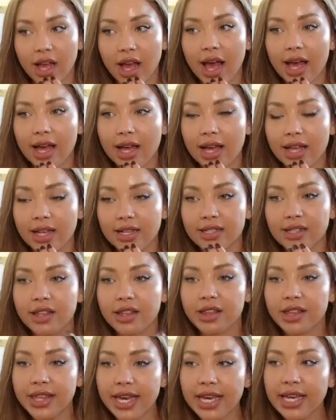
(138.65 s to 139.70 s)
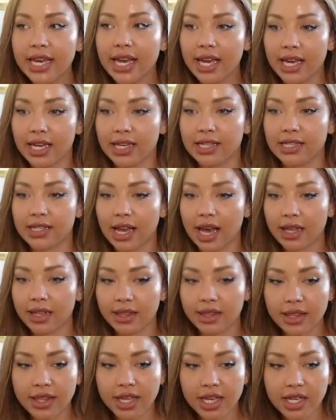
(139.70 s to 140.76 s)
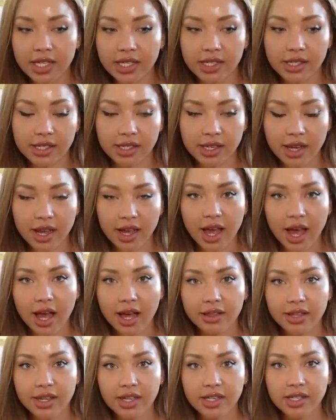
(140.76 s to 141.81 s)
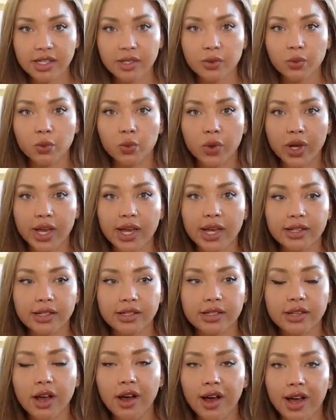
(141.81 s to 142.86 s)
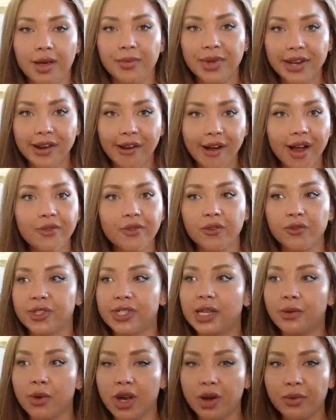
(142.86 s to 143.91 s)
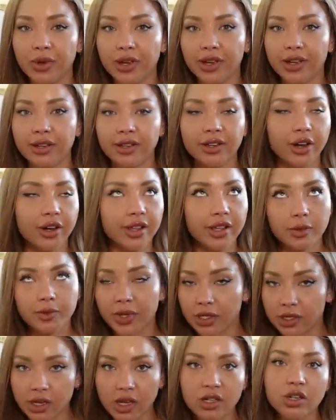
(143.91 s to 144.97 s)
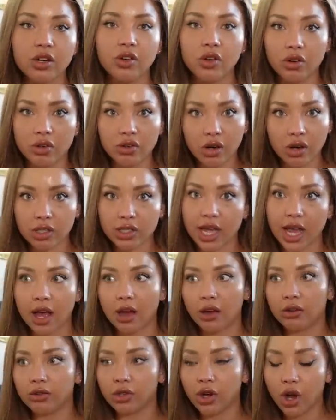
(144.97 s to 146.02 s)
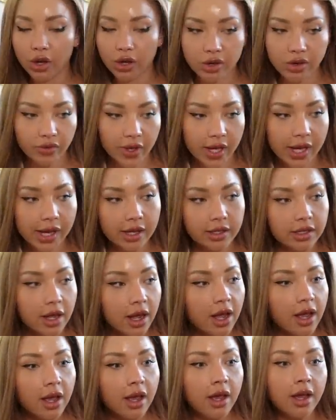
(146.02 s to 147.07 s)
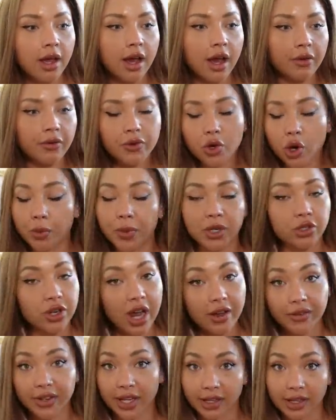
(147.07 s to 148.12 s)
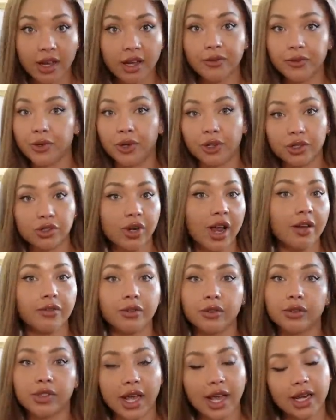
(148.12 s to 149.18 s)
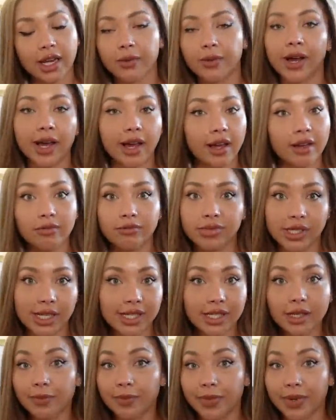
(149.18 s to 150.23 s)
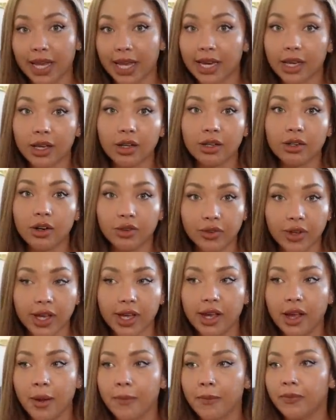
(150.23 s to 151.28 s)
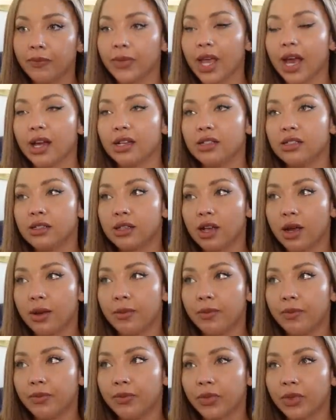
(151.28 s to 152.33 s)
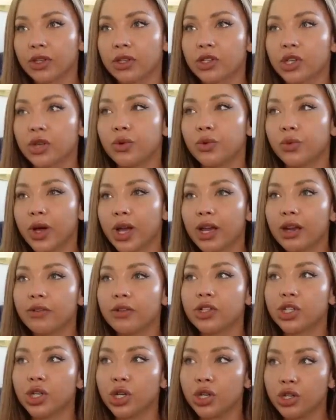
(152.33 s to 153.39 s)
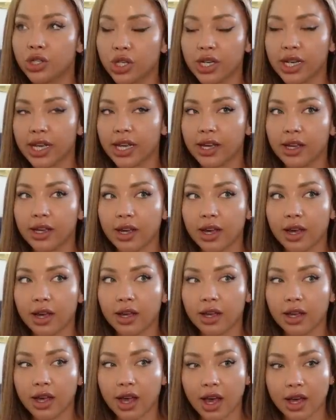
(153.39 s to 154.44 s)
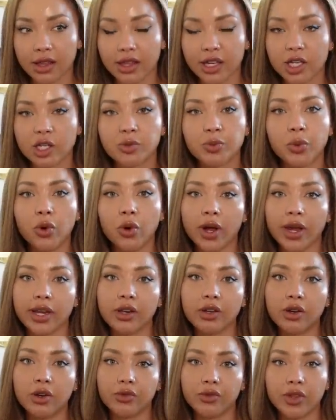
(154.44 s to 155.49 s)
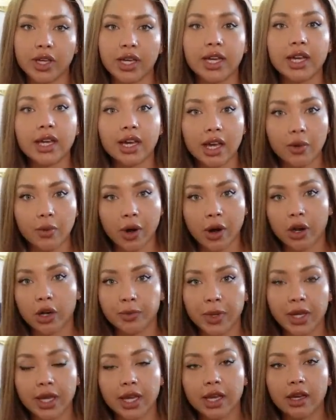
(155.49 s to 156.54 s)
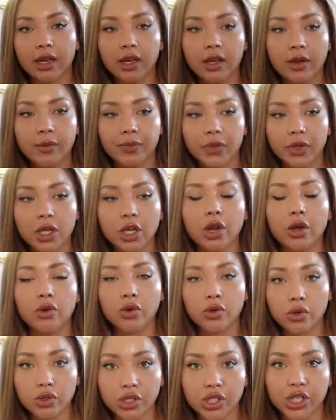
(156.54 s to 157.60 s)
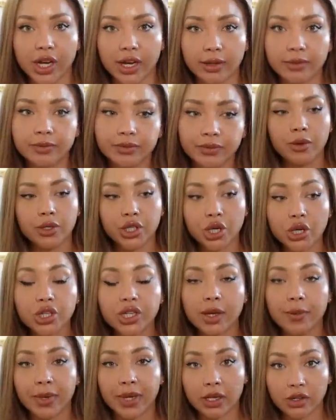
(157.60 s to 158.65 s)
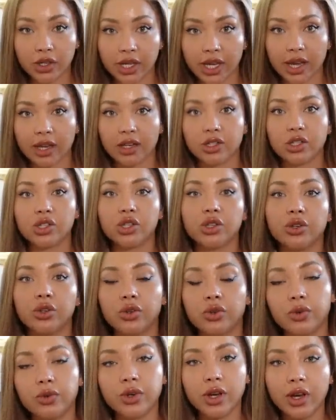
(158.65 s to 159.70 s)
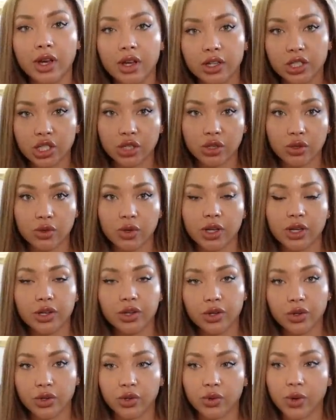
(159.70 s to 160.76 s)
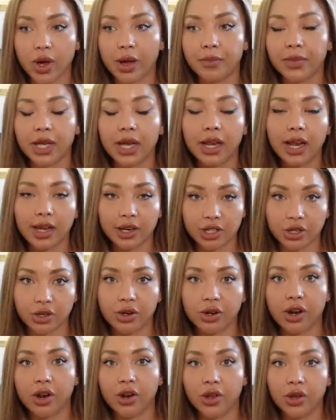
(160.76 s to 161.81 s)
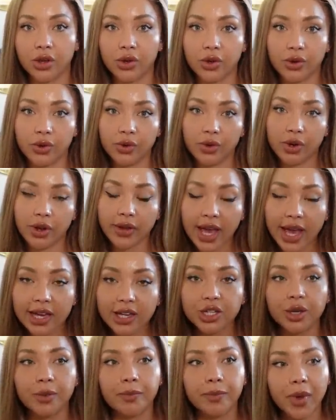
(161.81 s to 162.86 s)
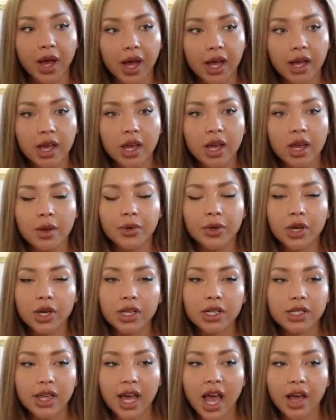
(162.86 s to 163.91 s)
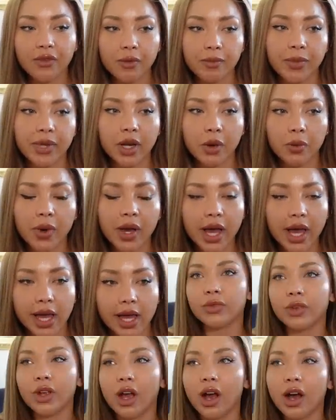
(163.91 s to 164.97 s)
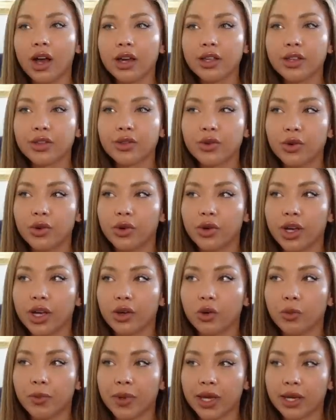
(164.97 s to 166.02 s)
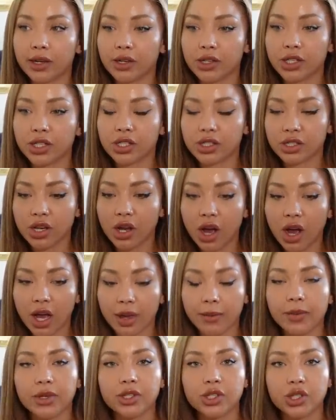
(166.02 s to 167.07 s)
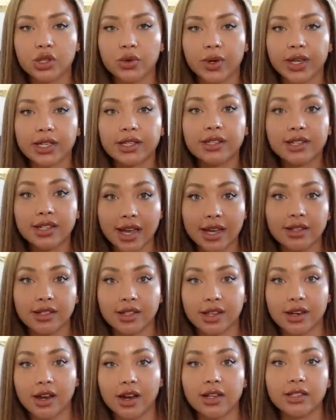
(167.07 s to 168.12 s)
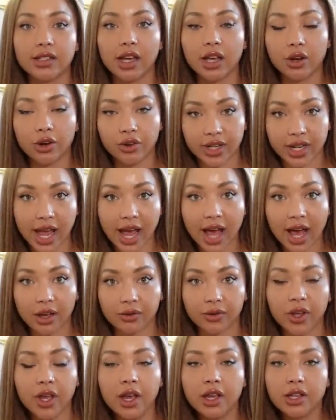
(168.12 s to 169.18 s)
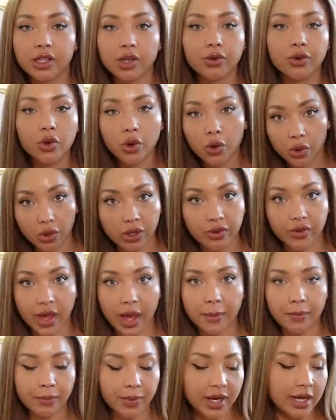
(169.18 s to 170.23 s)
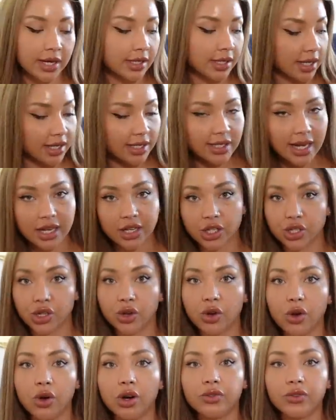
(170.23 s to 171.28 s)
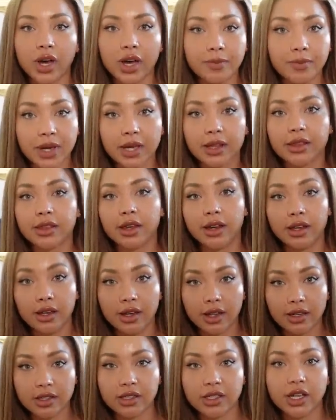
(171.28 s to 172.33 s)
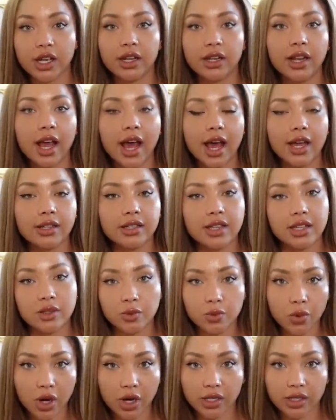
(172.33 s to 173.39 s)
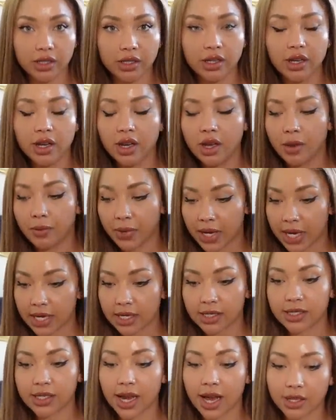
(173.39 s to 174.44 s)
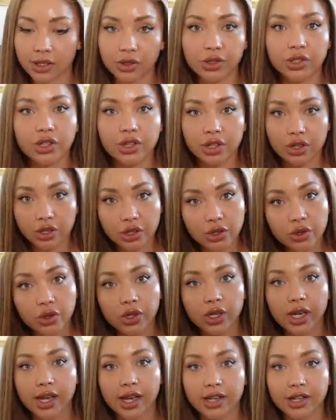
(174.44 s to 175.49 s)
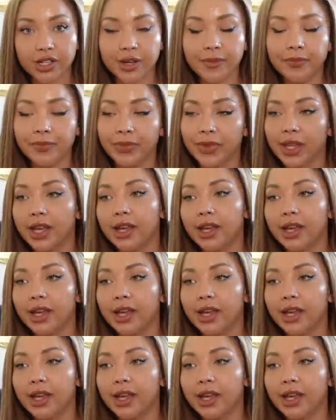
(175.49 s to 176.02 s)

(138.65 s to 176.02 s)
And the thing is, at this at this weird time in life, obviously, where we, you know, there's been such a long lockdown, COVID, I've not been traveling. I've not traveled anywhere since the beginning of it. And um, so, whereas usually at this point of the year where I'd be, you know, launching, I would usually be looking to do a new um, collection on a new location. But because I haven't been away, I thought it would be a good time to extend the lines that I already have. So not all of them, but it's an extension of Ibiza, London, and there's one piece to add on to the New York collection.